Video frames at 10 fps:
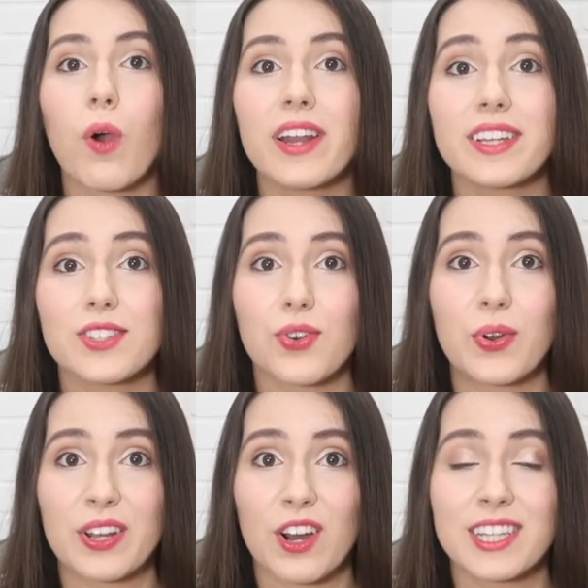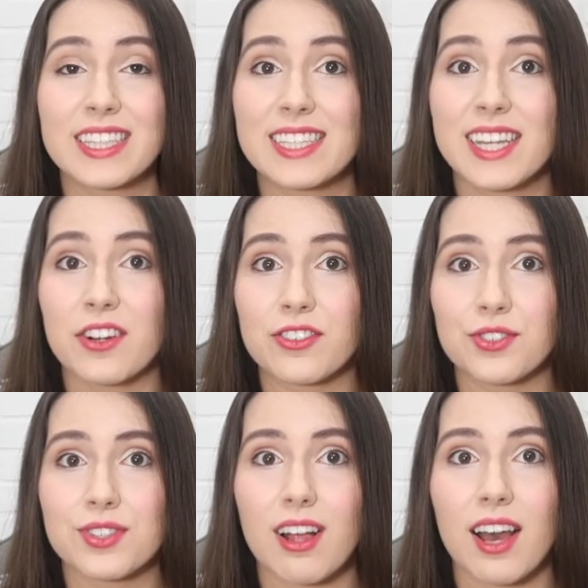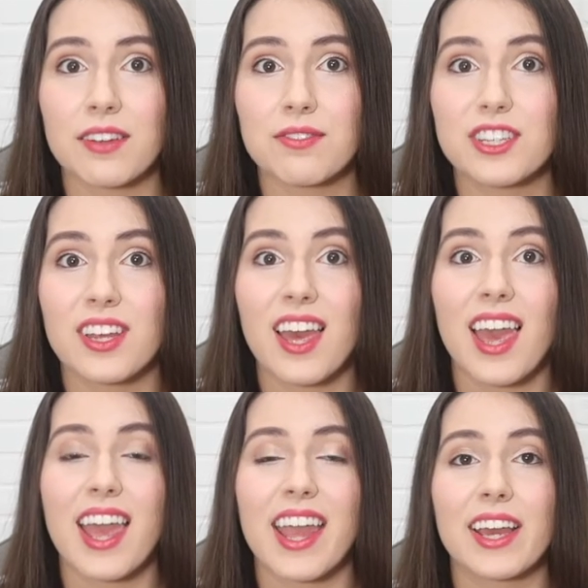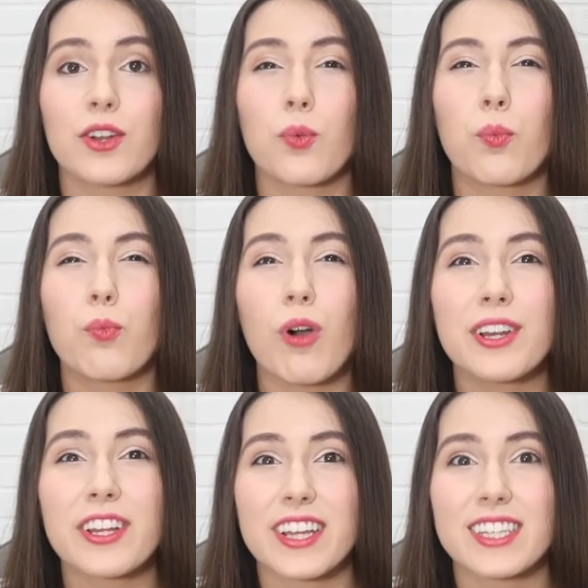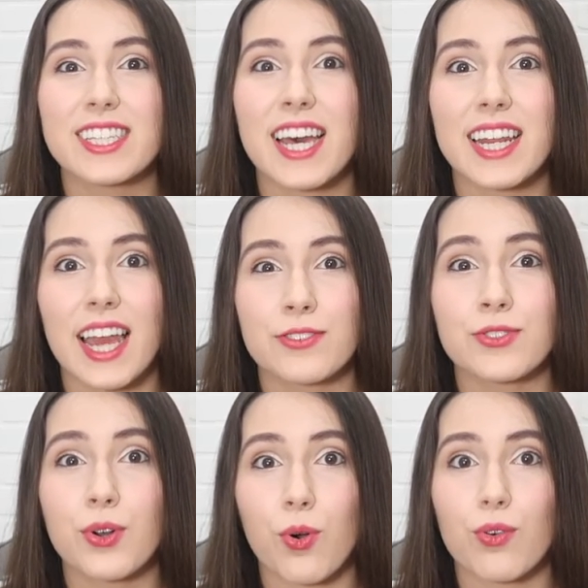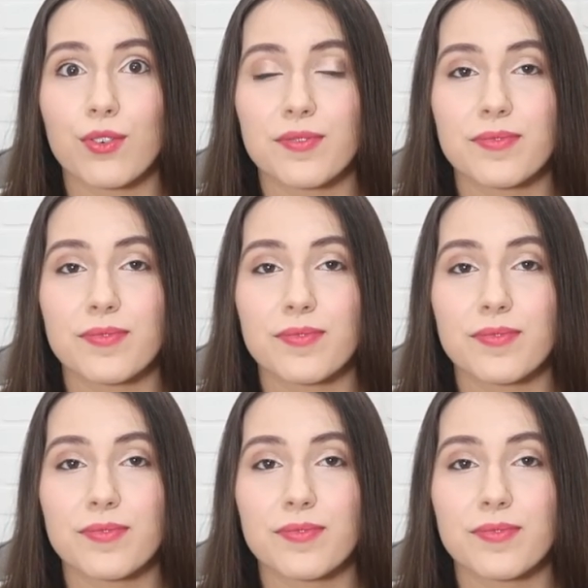What is going on in these characters' lives, and what is that end goal?